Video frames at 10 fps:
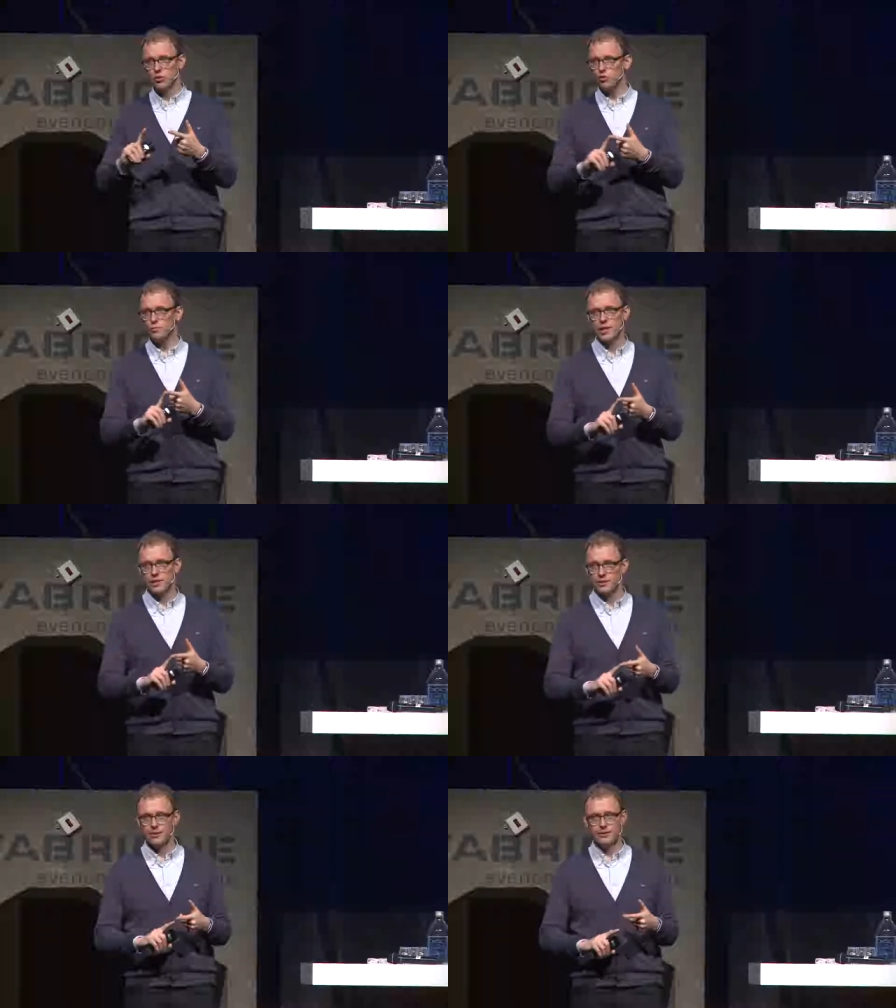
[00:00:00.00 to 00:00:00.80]

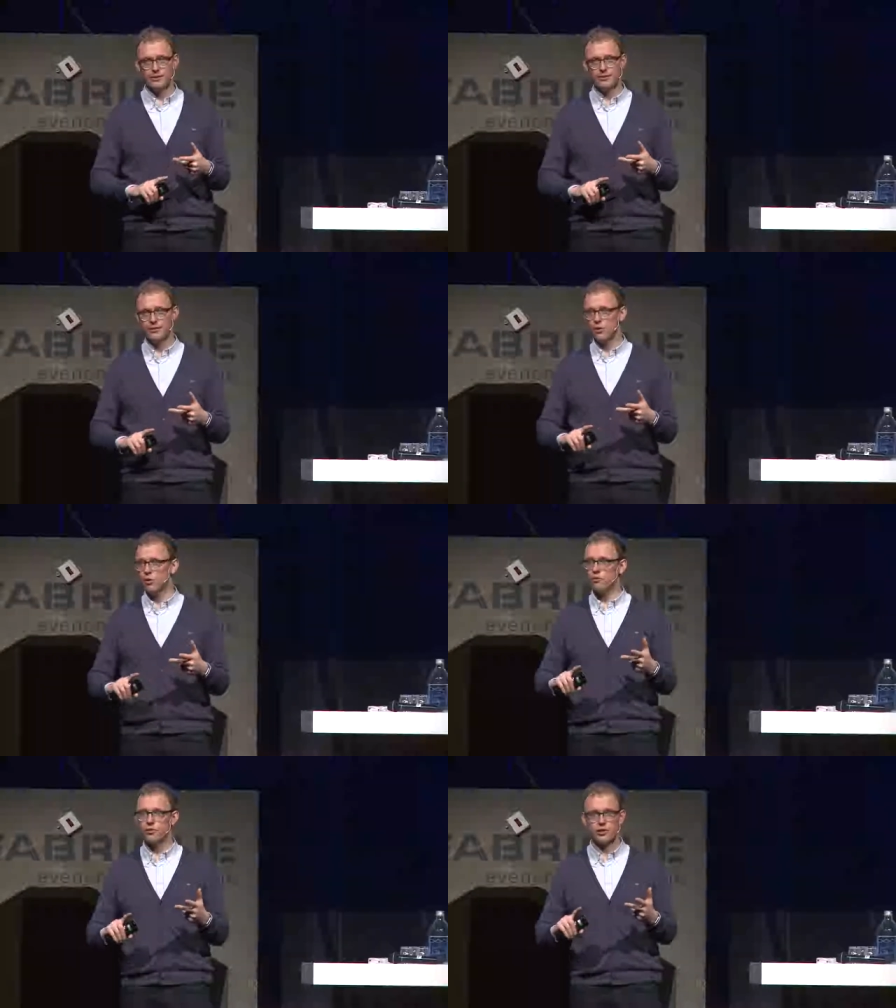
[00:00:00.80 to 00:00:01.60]
toothpaste
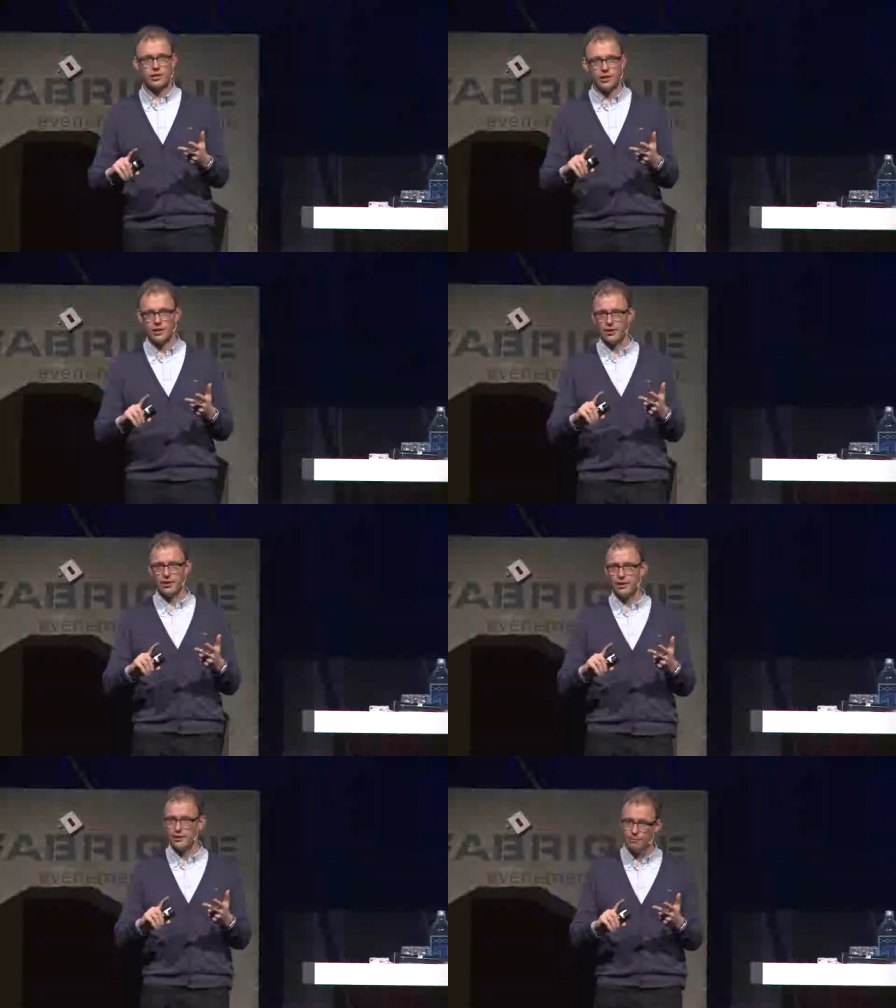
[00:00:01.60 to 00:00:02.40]
or for their uh,
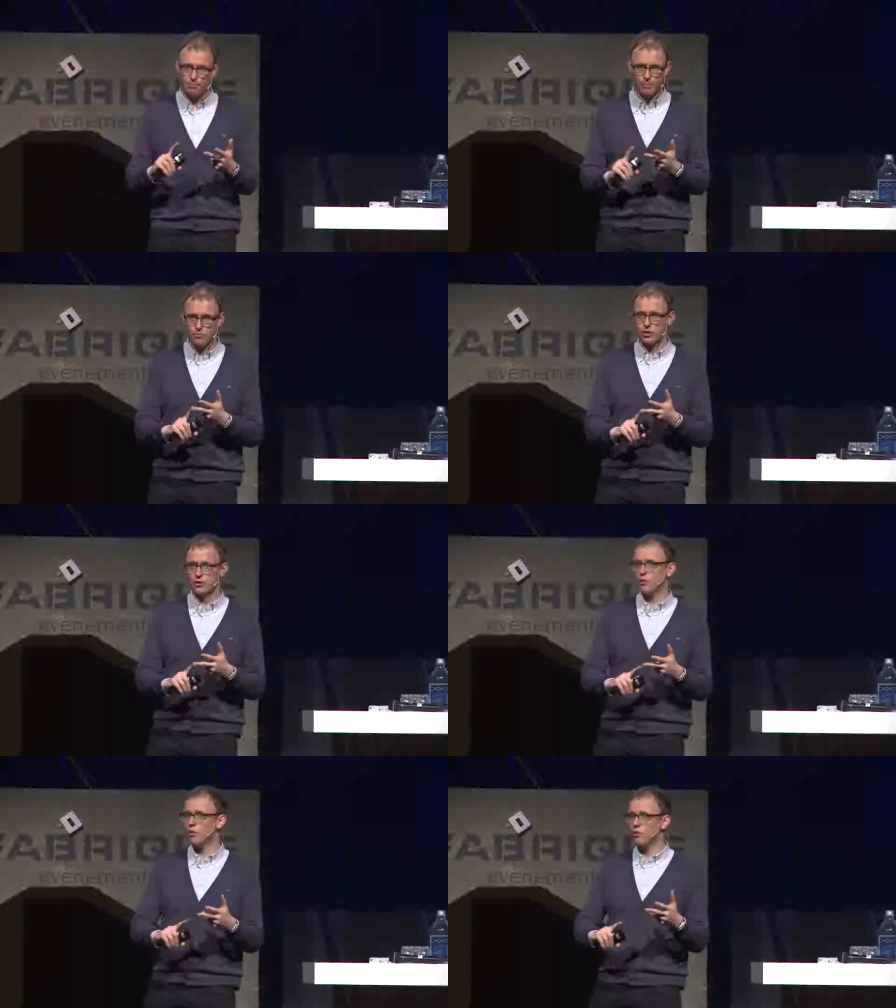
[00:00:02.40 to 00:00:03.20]
eh,
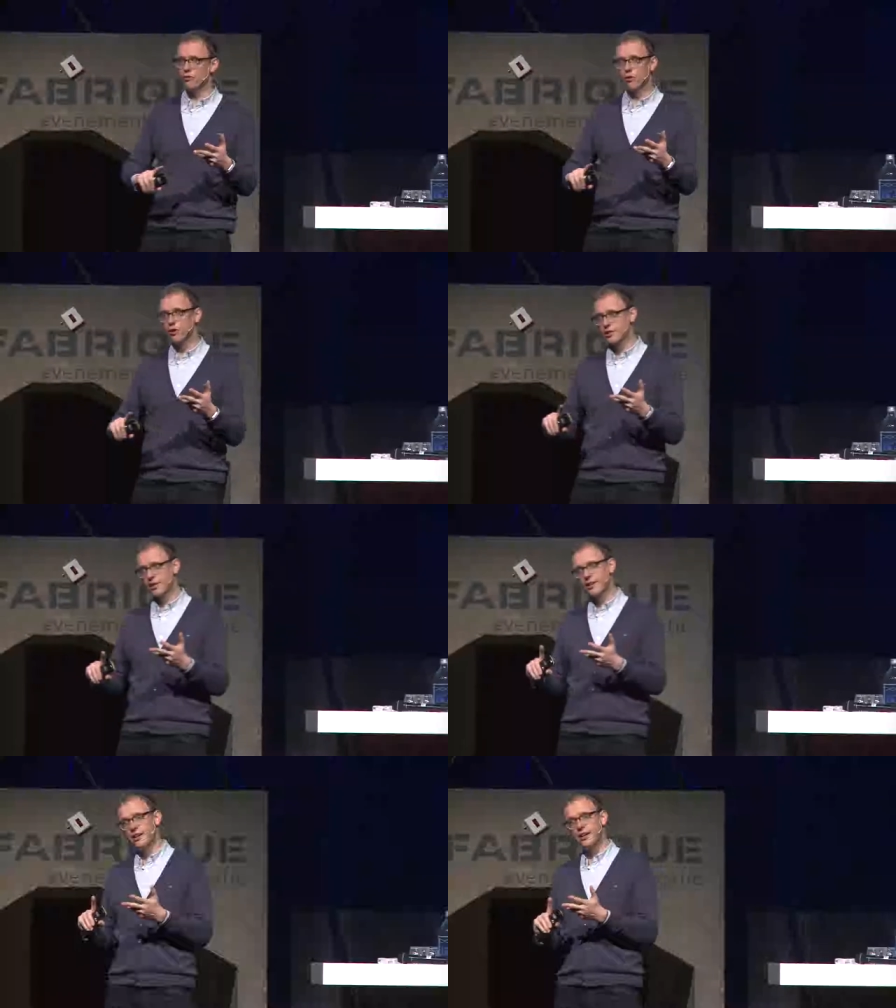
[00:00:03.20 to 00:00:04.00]
pampers or for
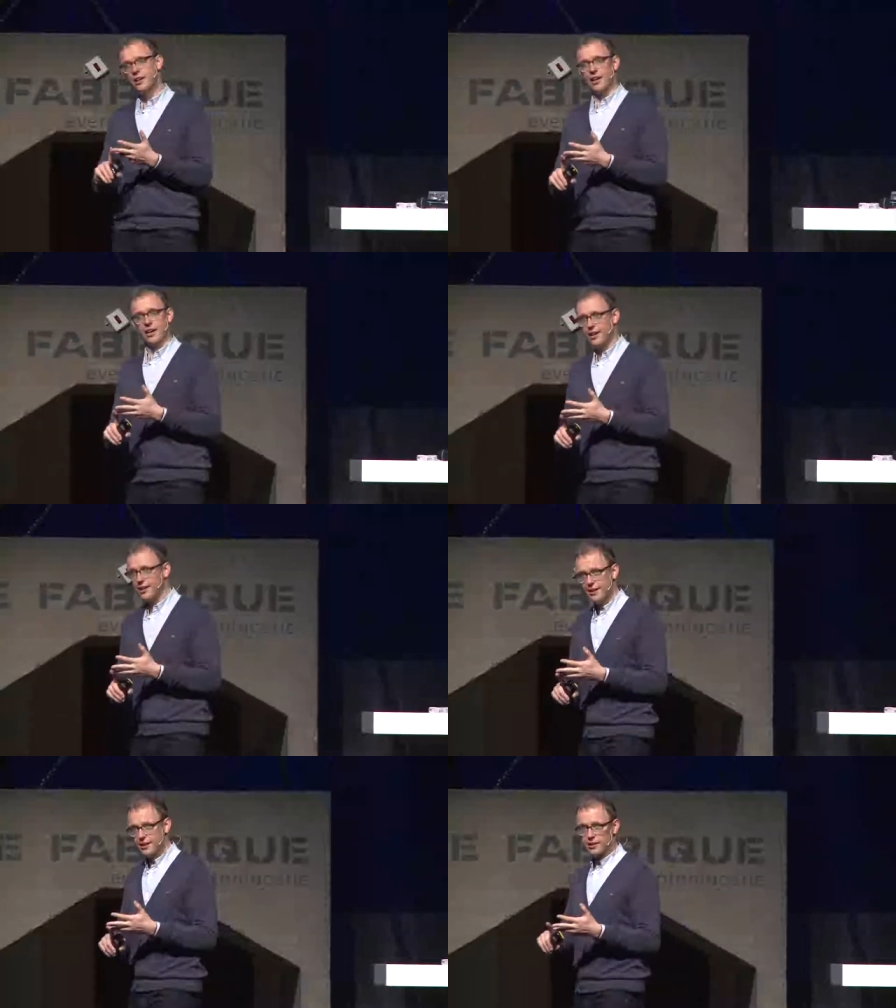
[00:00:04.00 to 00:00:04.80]
their uh,
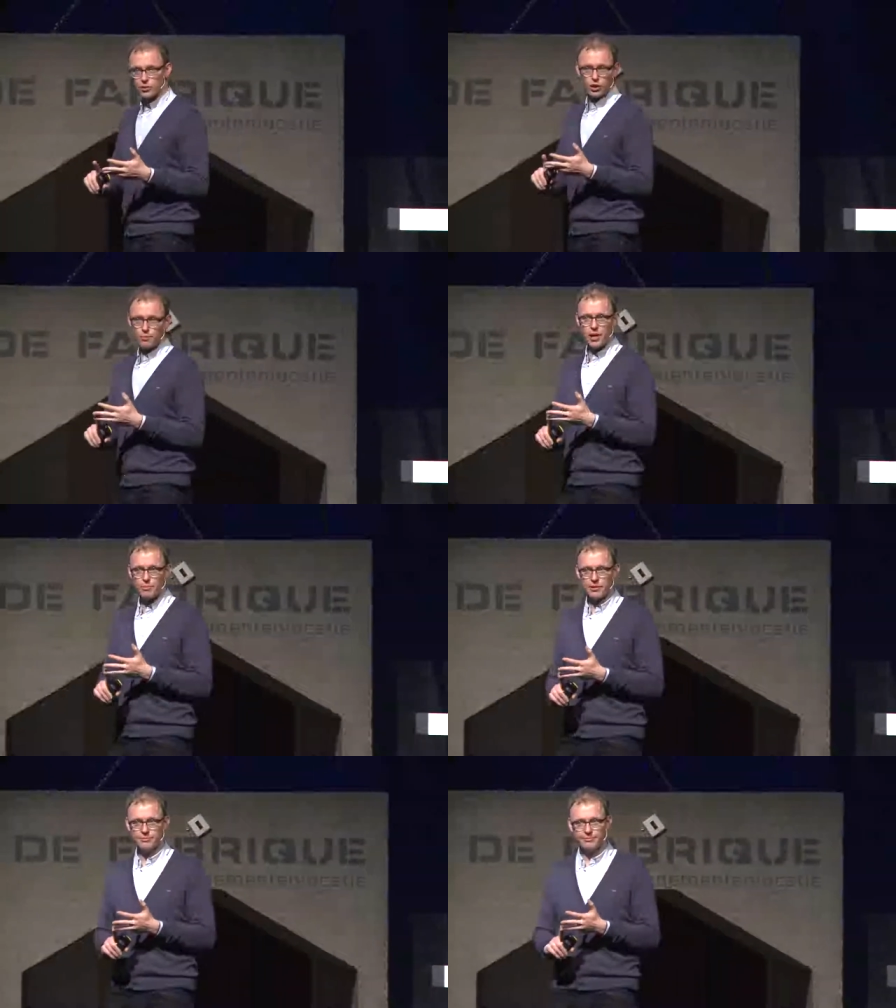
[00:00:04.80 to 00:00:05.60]
eh, toilet
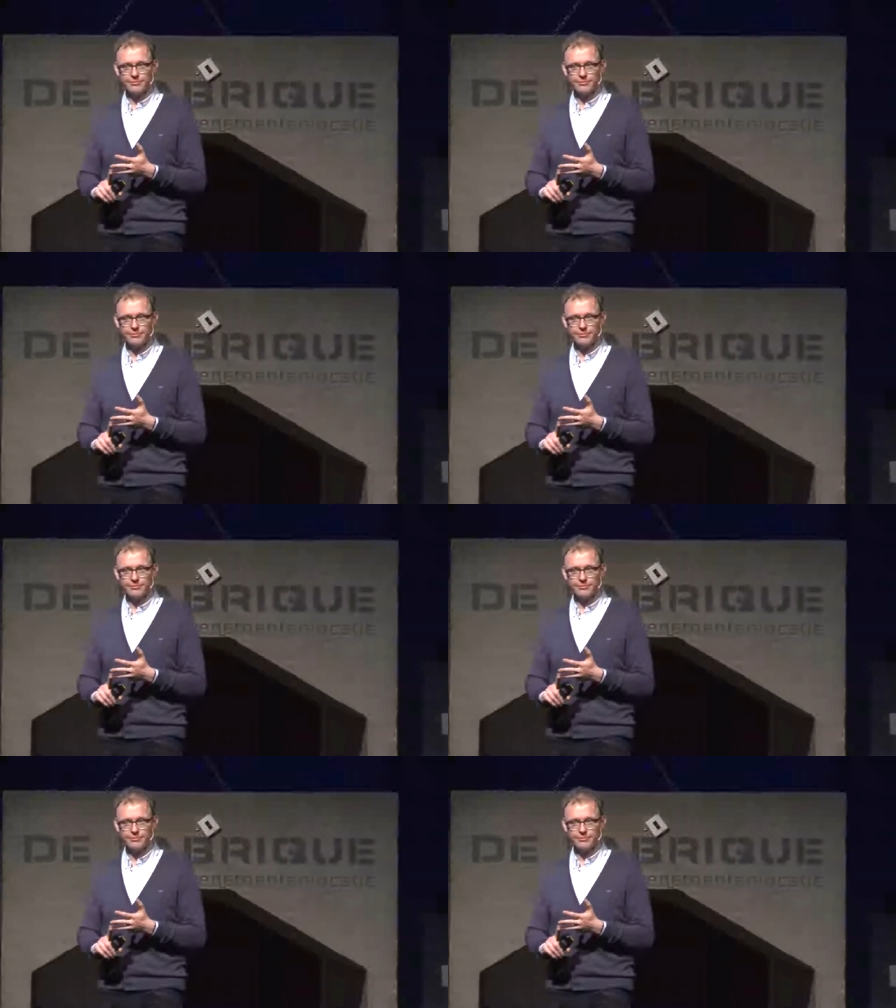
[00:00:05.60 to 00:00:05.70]
paper.